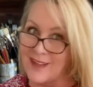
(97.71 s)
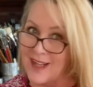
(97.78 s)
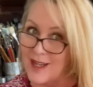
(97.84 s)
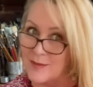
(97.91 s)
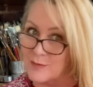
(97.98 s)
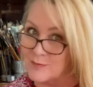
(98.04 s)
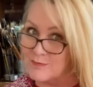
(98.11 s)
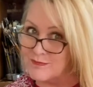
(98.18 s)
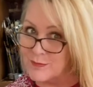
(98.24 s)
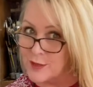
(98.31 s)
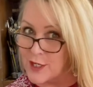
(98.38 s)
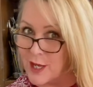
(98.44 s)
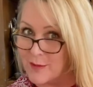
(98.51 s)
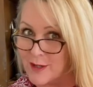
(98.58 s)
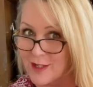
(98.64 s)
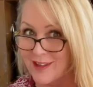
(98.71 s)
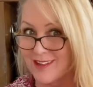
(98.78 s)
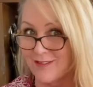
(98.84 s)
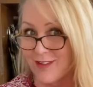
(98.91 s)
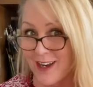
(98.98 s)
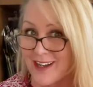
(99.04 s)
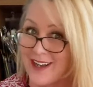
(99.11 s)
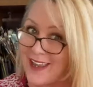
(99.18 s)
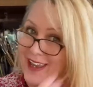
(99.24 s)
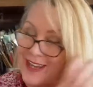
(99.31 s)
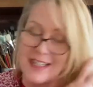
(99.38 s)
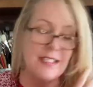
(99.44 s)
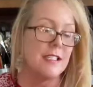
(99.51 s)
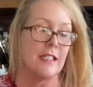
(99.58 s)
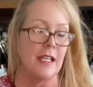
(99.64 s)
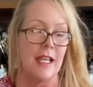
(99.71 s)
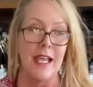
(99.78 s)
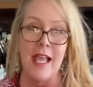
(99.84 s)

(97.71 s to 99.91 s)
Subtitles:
I'm predominantly right-handed,